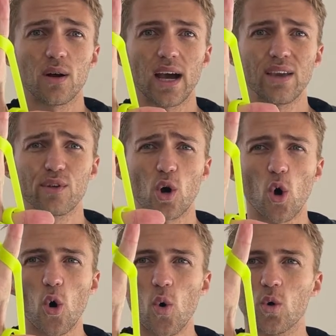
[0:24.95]
I even
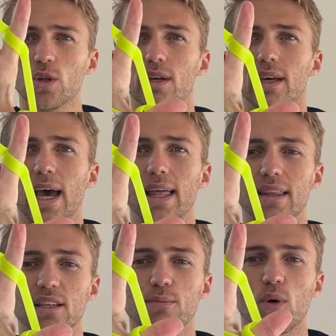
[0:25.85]
hold at
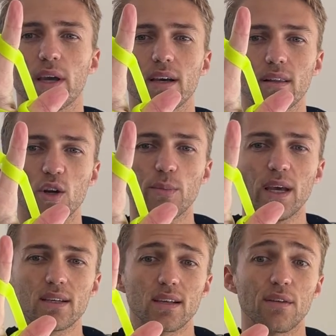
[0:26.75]
this point a little bit
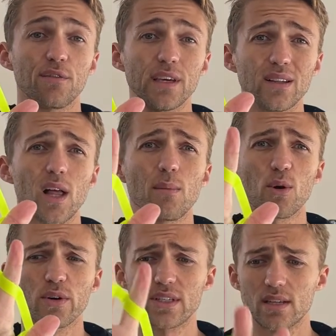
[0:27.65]
because I feel a lot more
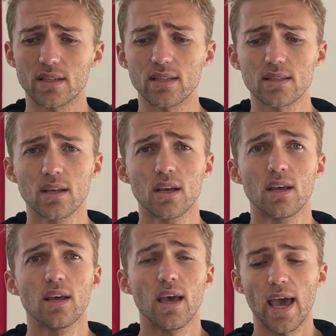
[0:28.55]
resistance.
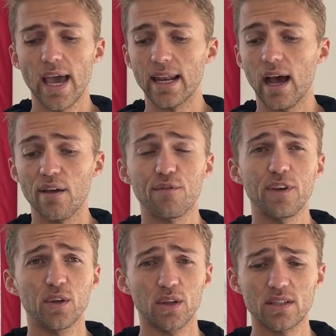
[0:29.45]
And I
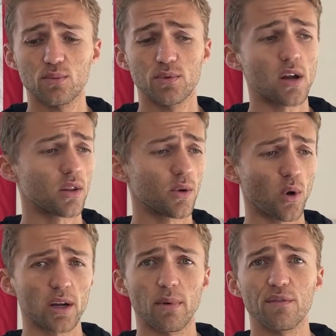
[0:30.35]
feel this not only
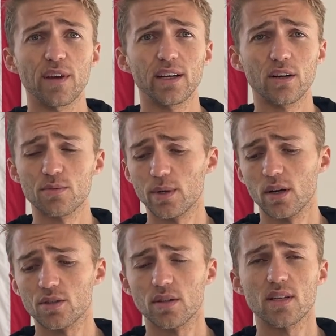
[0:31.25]
working my fingers, but
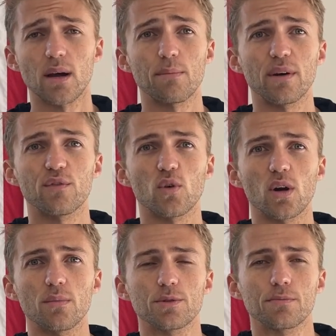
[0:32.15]
also the top of my
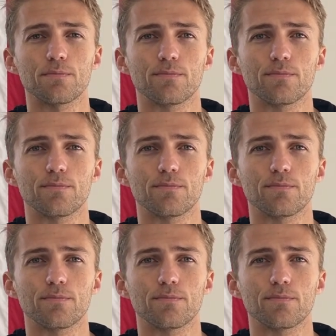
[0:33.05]
forearms.